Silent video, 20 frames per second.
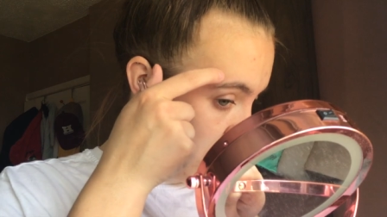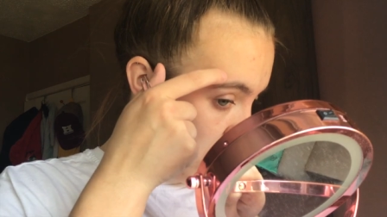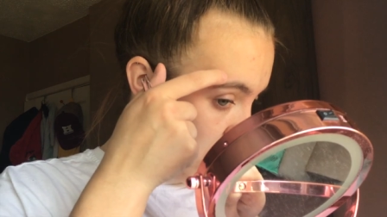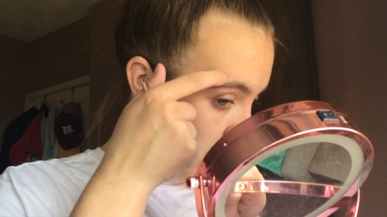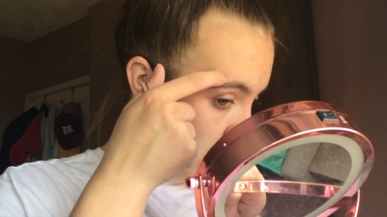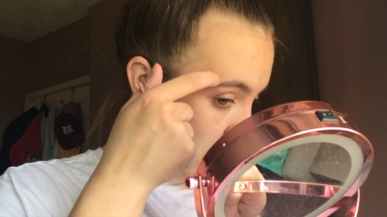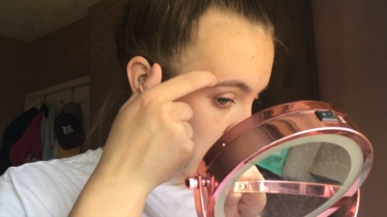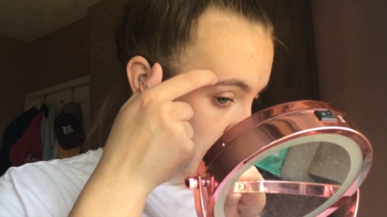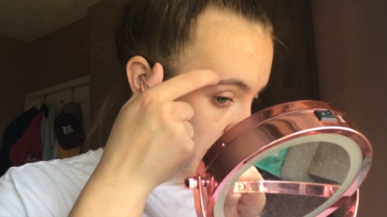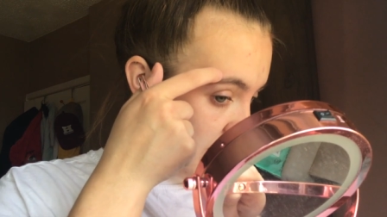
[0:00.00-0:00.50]
one
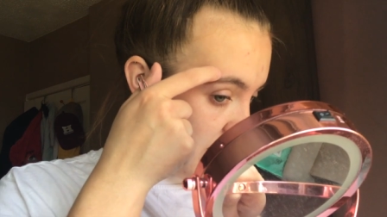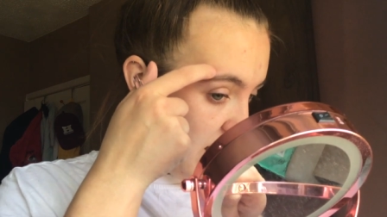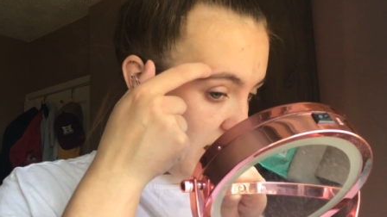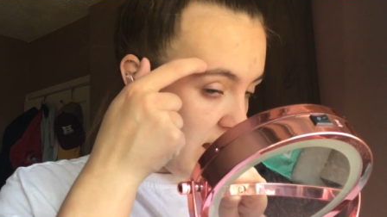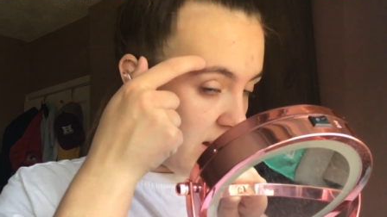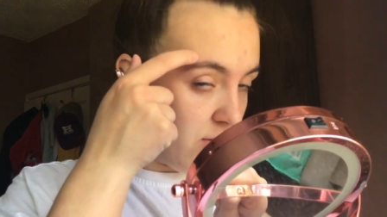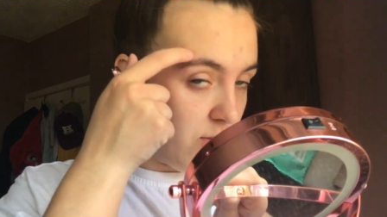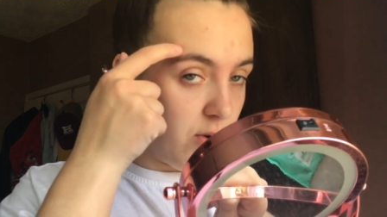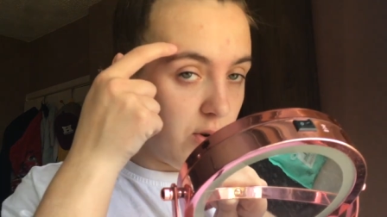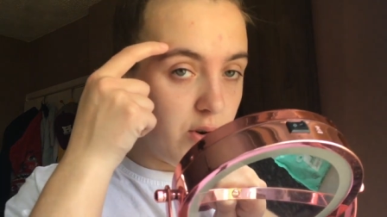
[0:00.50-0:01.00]
really
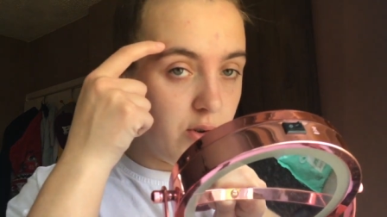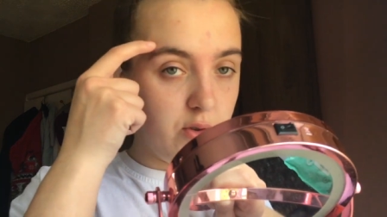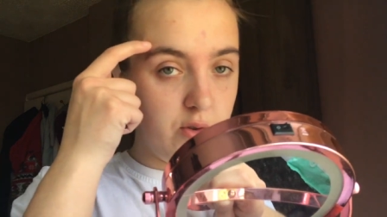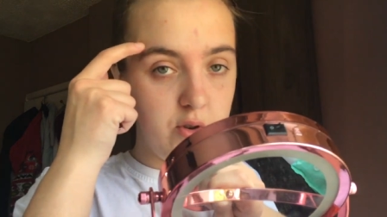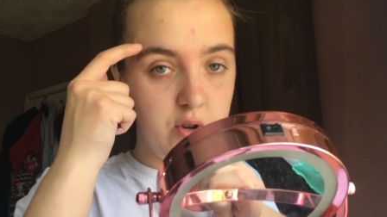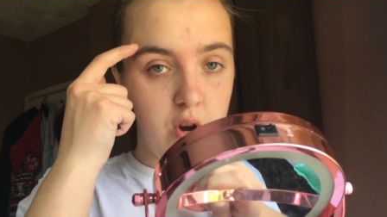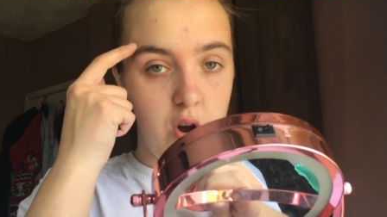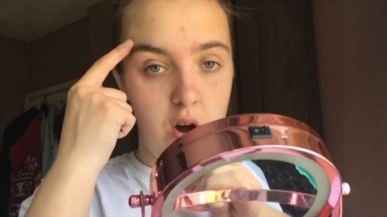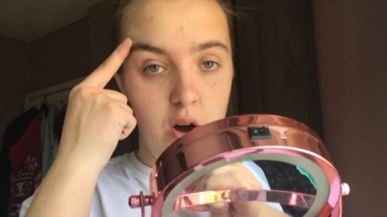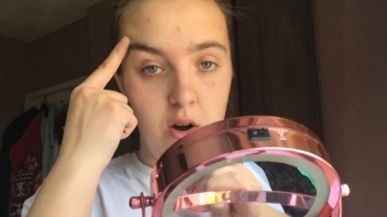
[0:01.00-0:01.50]
dark one on the
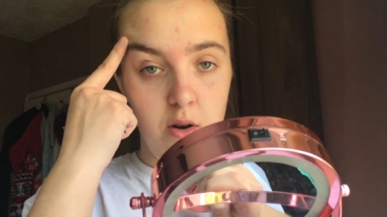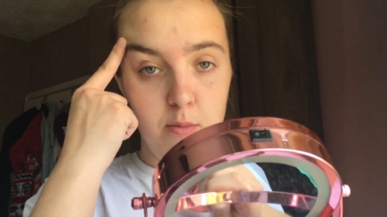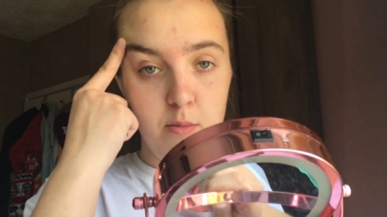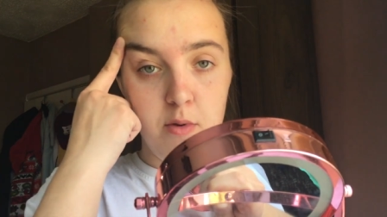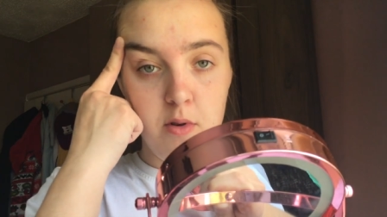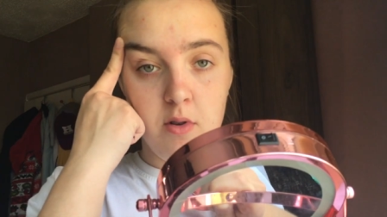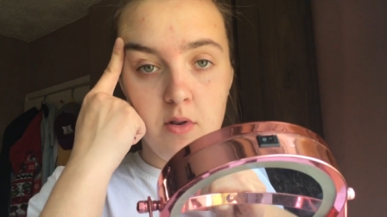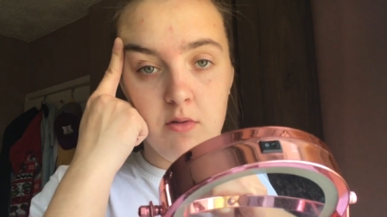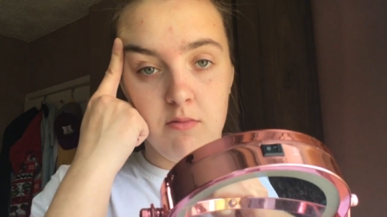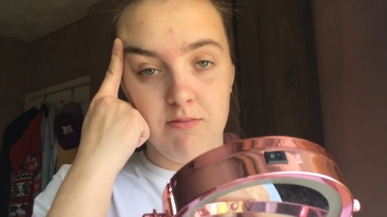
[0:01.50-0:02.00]
top,
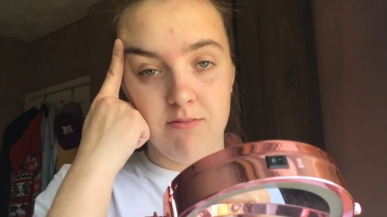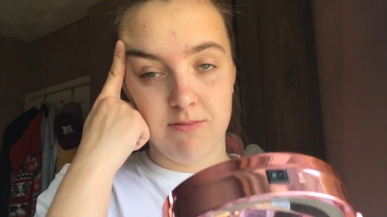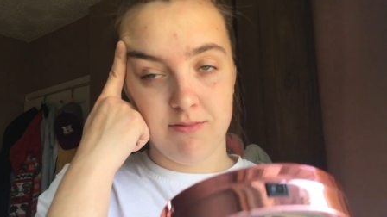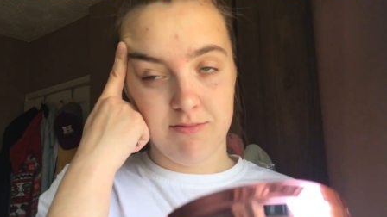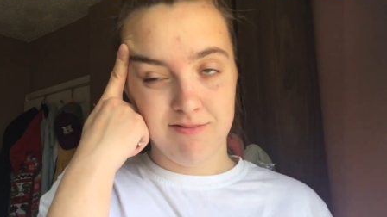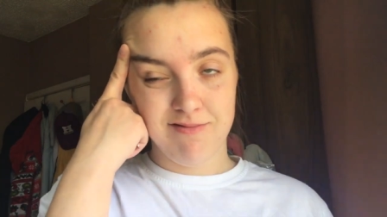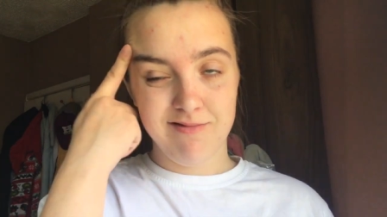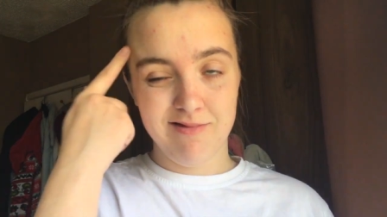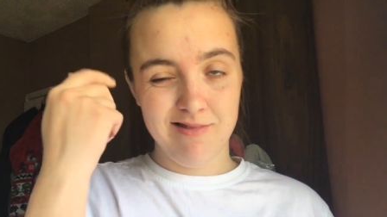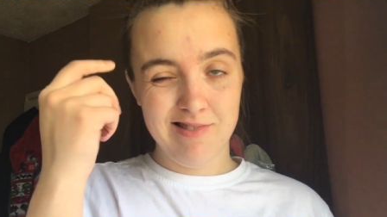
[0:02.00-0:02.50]

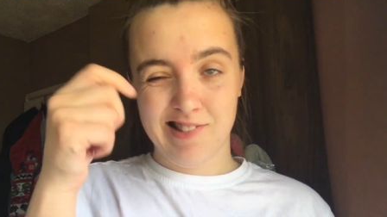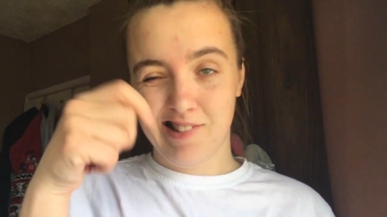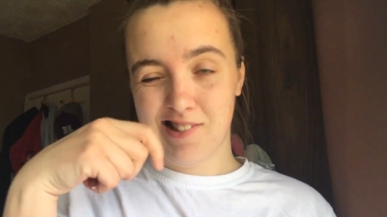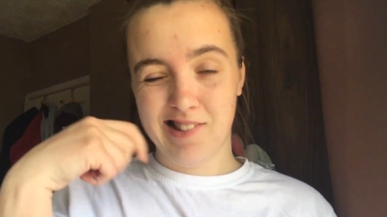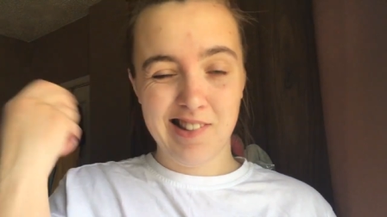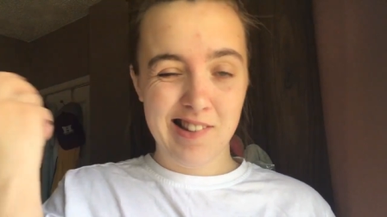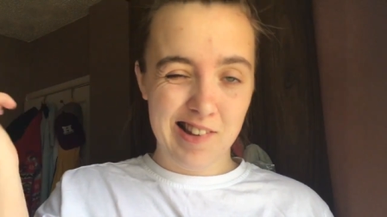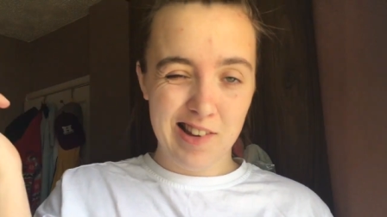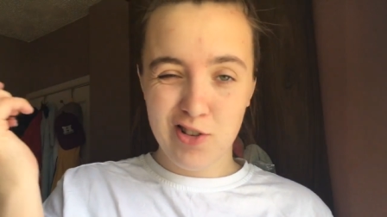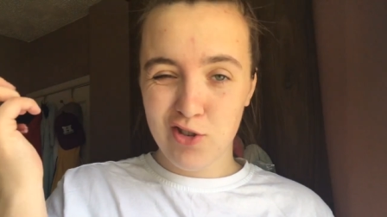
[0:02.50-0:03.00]

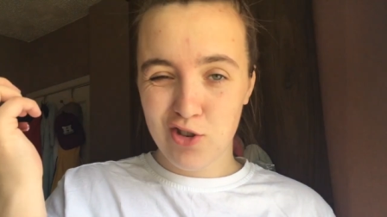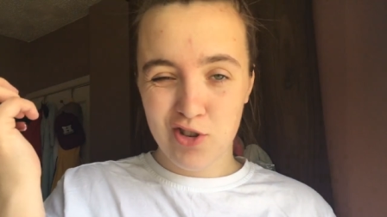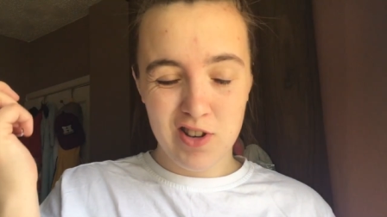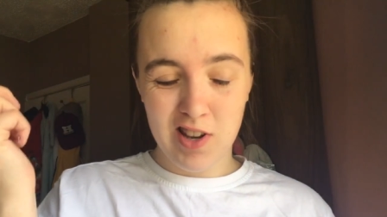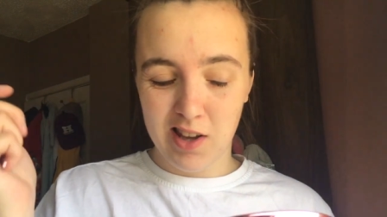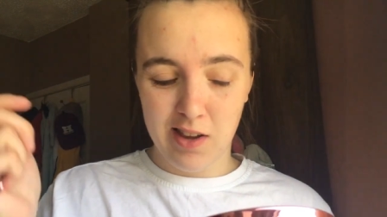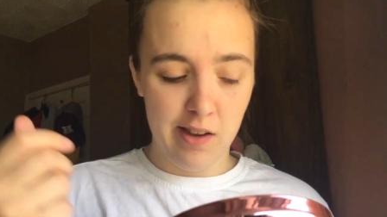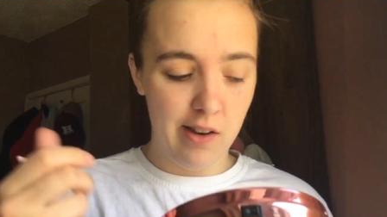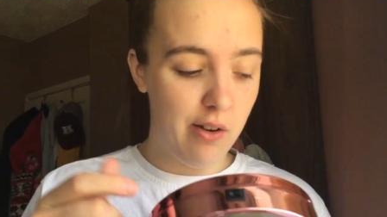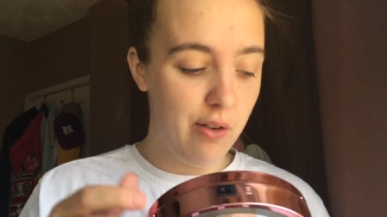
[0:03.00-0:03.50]
I'll just
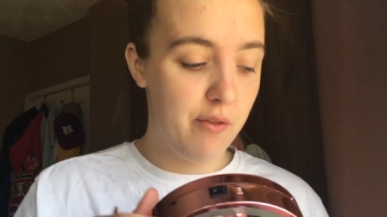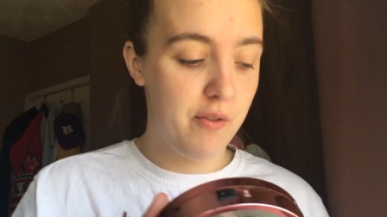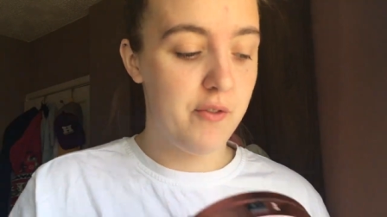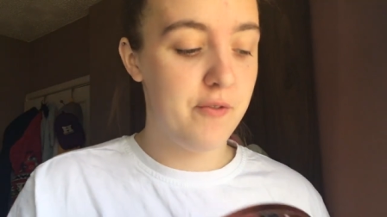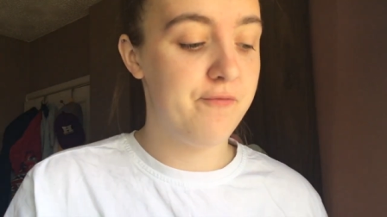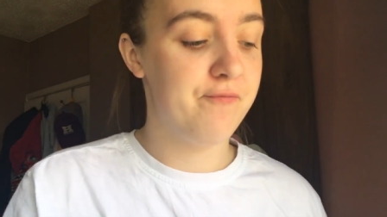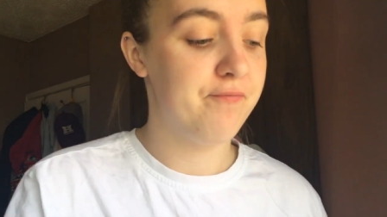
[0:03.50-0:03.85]
take it off.